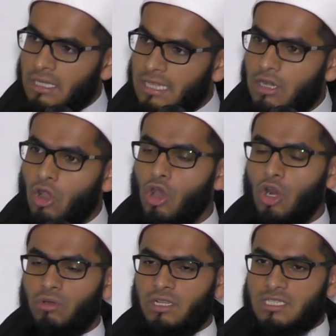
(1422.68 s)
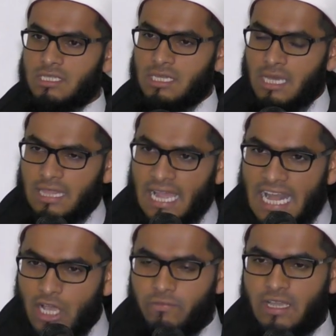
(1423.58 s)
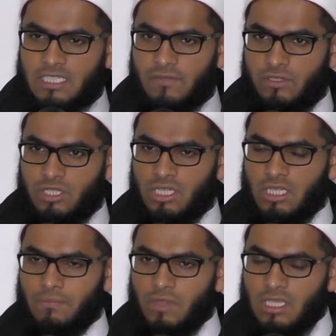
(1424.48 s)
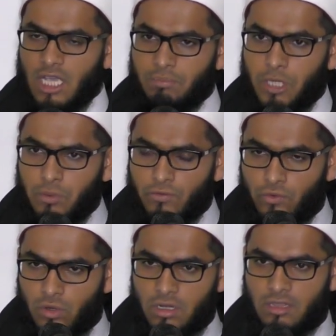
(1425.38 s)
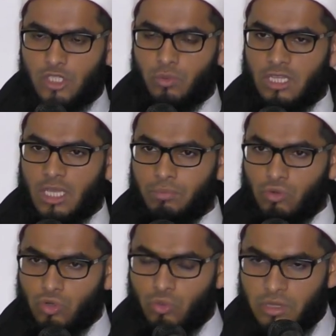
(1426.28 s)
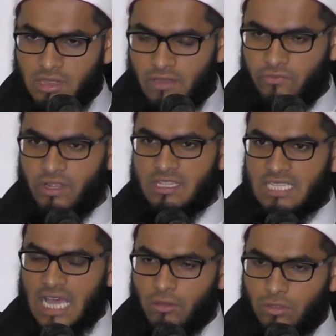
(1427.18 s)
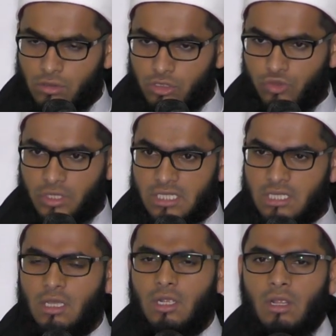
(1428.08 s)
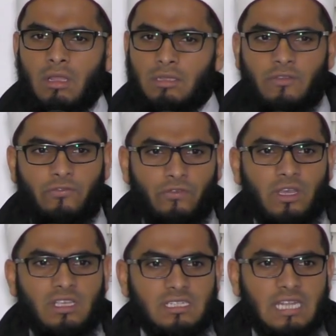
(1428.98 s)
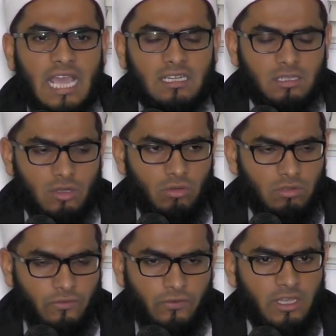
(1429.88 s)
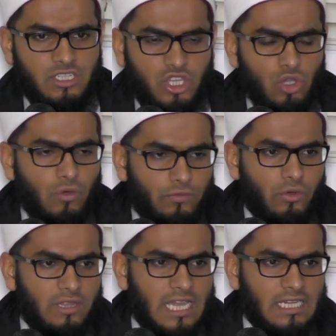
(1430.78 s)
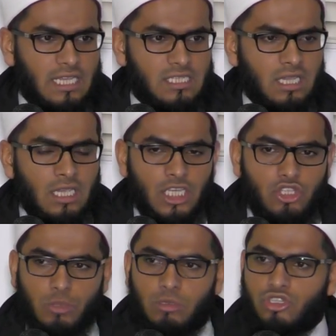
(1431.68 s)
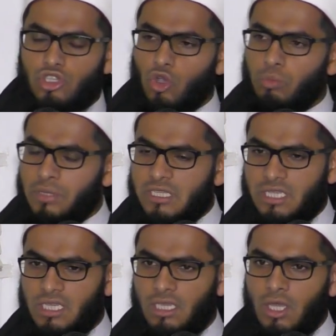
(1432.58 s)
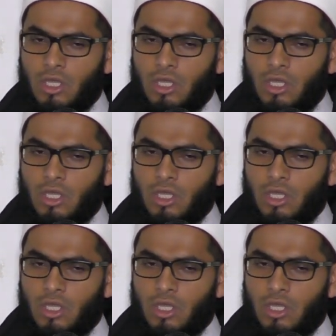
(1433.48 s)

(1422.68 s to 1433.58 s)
that hollowness, that lack of activity. Young people fall into this when they're bored with their friends out there on the streets. The first antidote, the first cure for that is to be so busy,